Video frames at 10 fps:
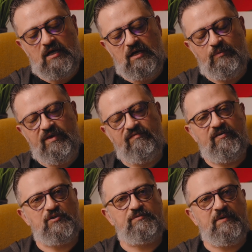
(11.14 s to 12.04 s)
a
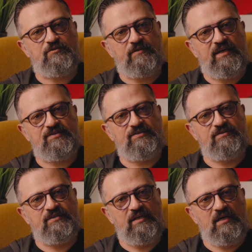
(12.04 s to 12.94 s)
very special guest
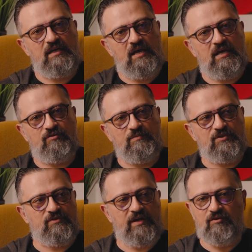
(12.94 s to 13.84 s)
here today, and
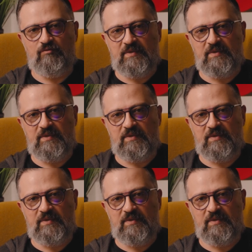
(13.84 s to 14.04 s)
Mr. Andrew